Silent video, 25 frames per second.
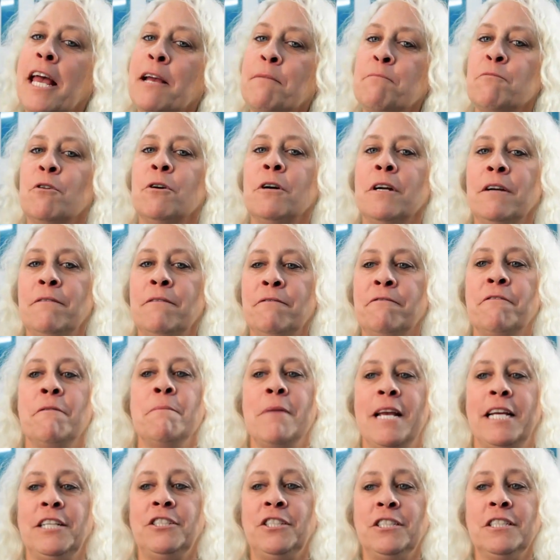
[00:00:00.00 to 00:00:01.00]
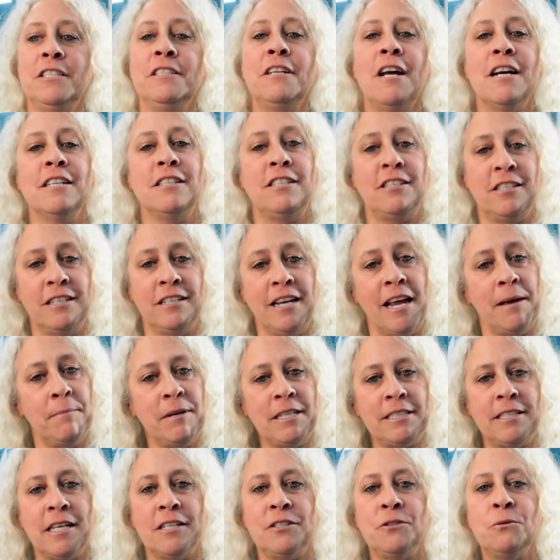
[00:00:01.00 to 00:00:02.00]
like more information on
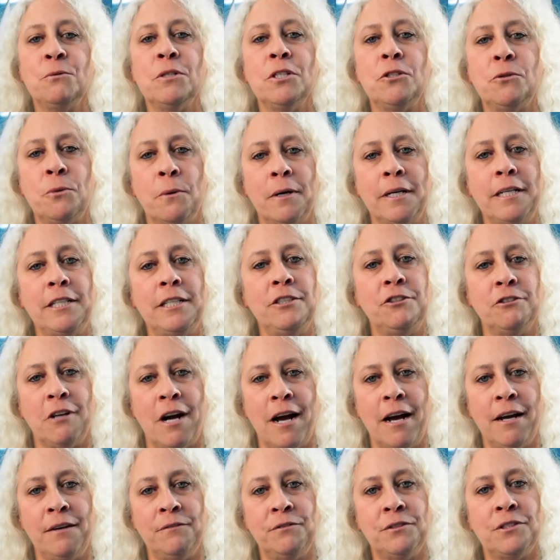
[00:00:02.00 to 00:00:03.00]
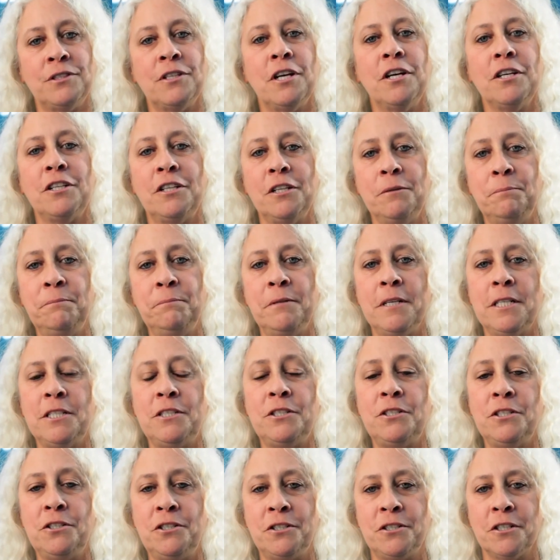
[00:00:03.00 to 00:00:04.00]
SINAMICS S one twenty drives, a good
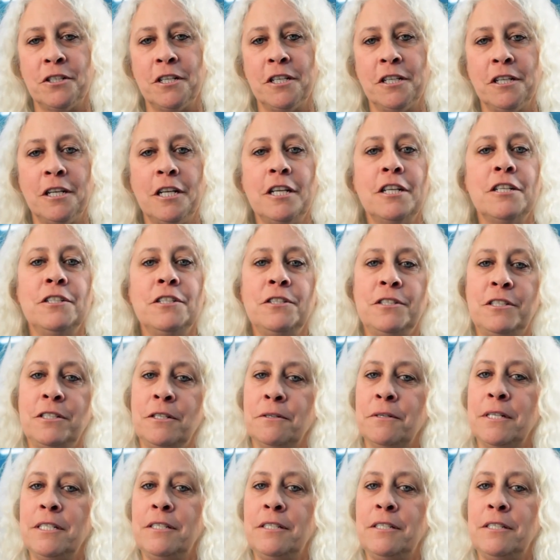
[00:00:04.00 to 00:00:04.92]
place to start is u